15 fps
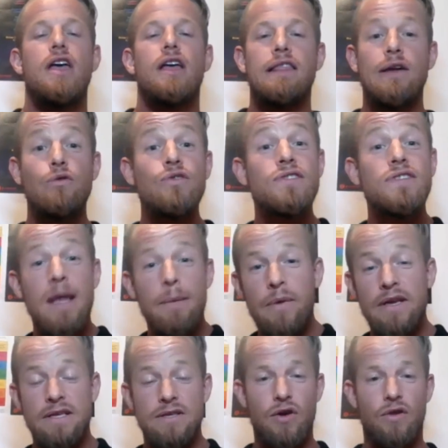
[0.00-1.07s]
little
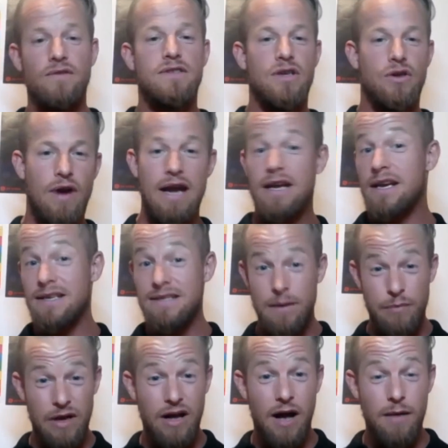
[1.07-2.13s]
stepping stones to greatness that
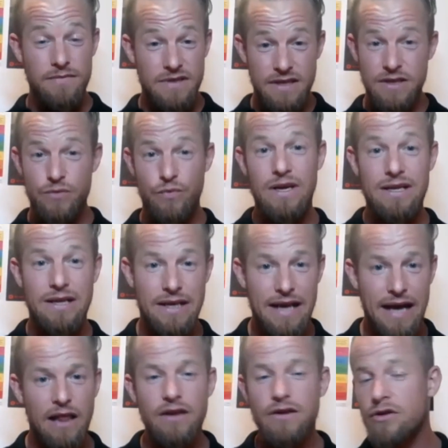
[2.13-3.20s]
becomes this weekly
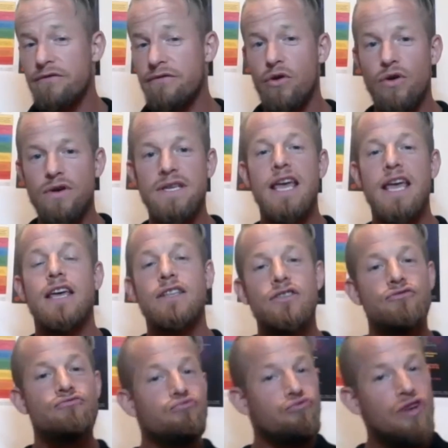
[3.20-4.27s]
calendar of yours
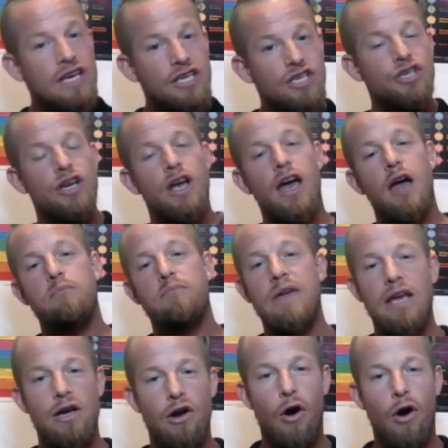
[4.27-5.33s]
to reach a
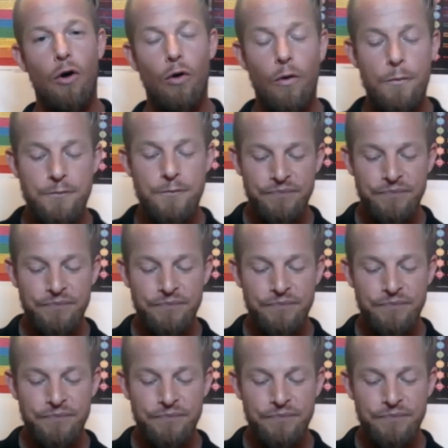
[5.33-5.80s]
big goal.